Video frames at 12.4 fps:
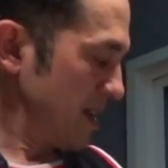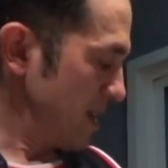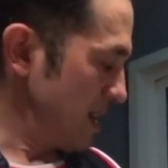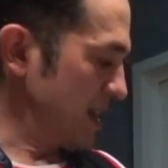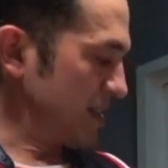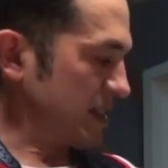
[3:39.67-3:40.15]

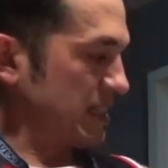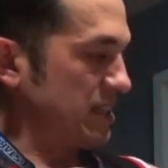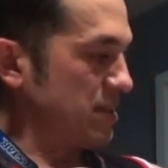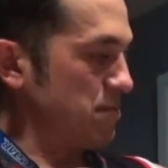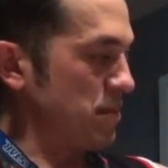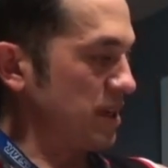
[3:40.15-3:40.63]
Yeah, it's just
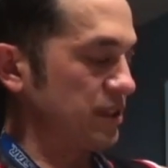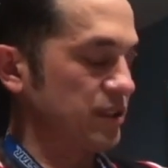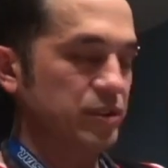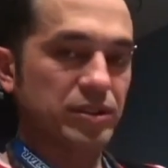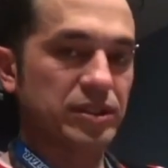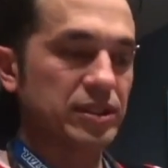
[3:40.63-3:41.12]
the
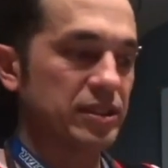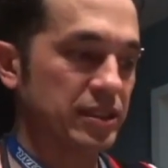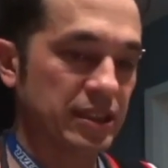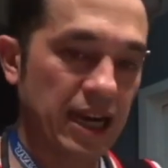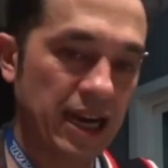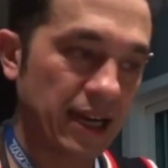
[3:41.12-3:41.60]
muscles
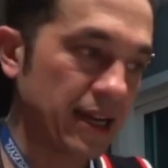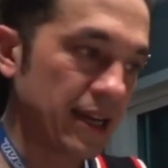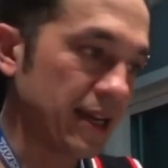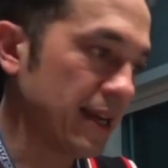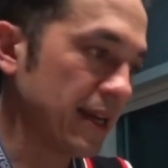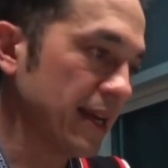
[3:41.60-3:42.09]
inside.
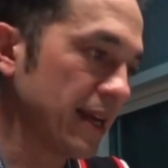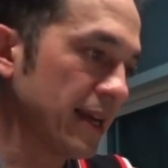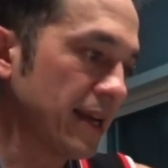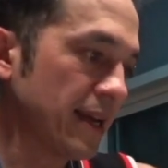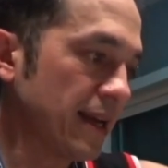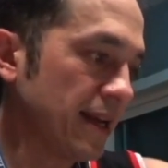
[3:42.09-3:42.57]

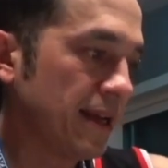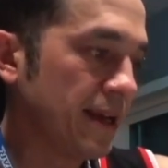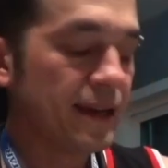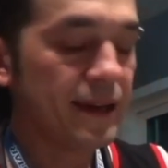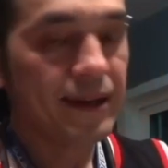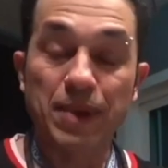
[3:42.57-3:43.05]

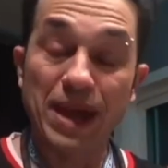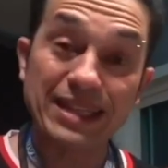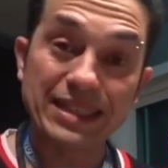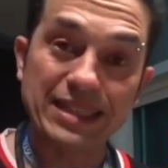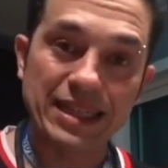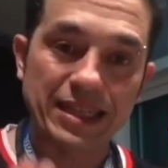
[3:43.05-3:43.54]

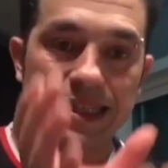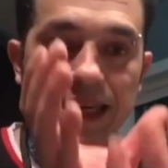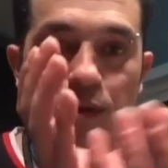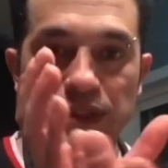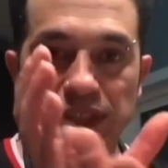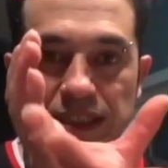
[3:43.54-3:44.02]
Basically,
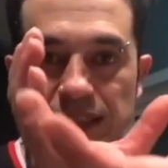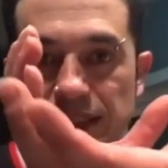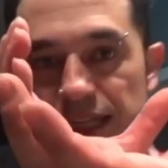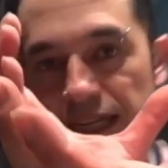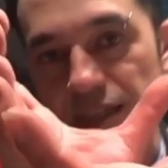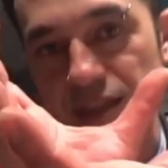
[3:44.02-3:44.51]
it was a
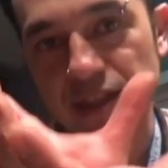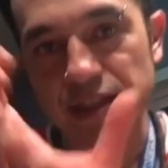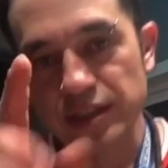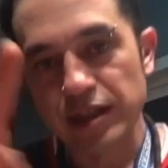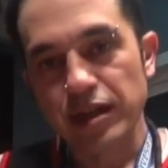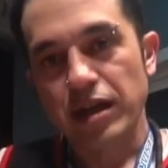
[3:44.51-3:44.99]

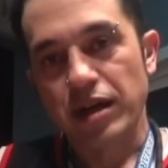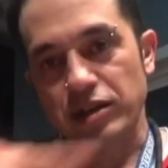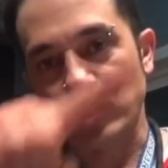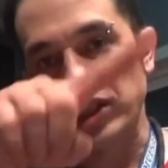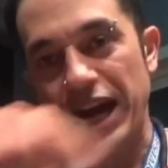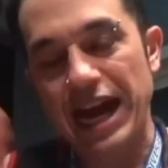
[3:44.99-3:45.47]
ditch,
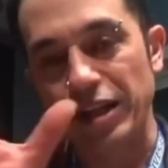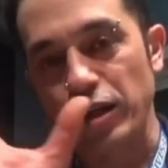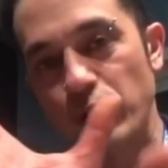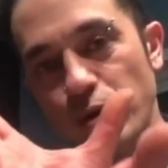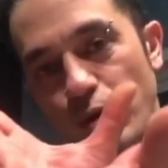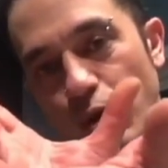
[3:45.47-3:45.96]

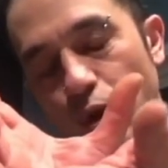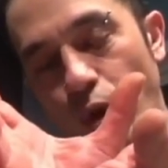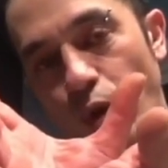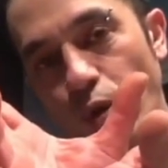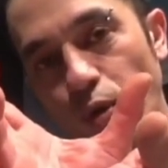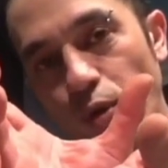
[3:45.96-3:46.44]
shallow
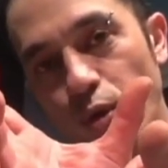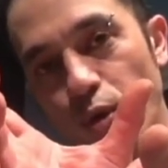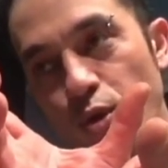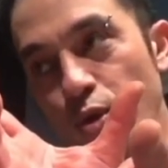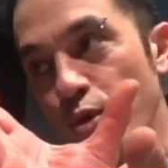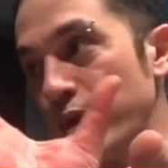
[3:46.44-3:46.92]
hole
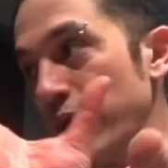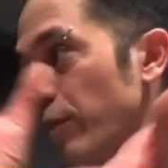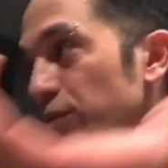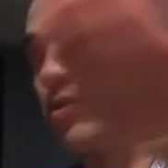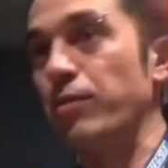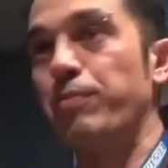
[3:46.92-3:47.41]
that
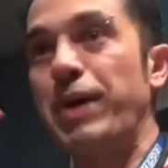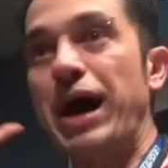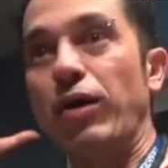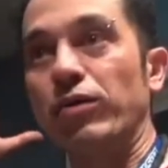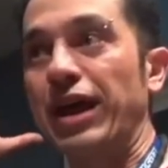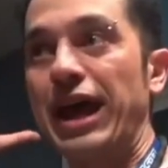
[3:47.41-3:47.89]
was
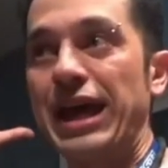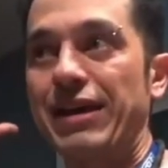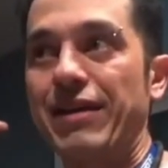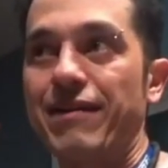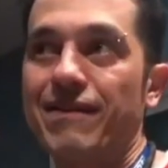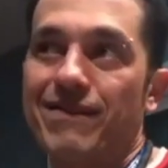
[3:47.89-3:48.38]
about like,
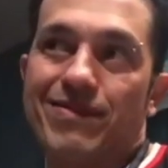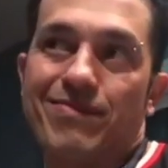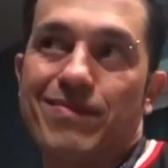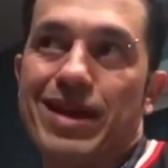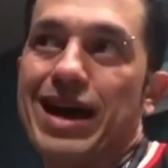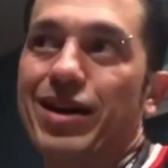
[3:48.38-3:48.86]

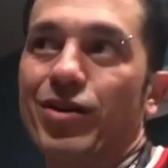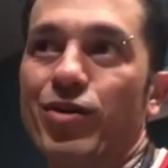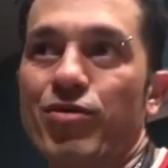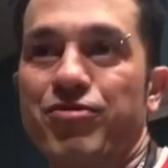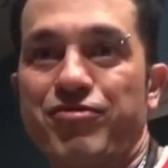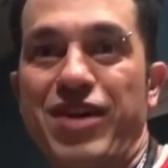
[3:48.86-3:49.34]
I don't
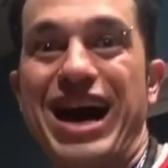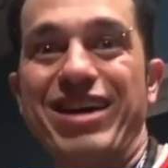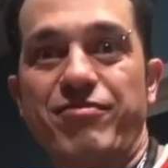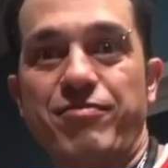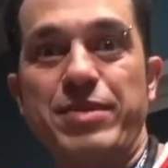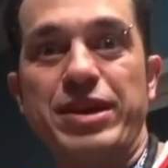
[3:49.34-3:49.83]
know,
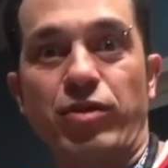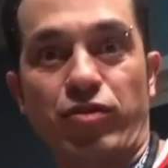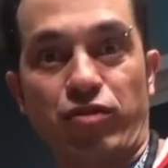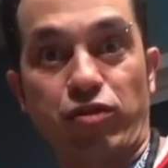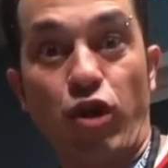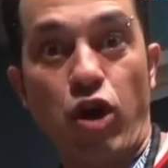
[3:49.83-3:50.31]
five
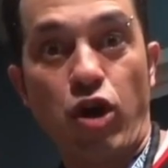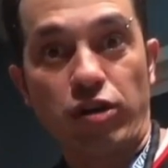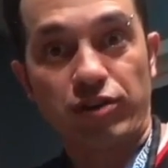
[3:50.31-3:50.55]
meters long.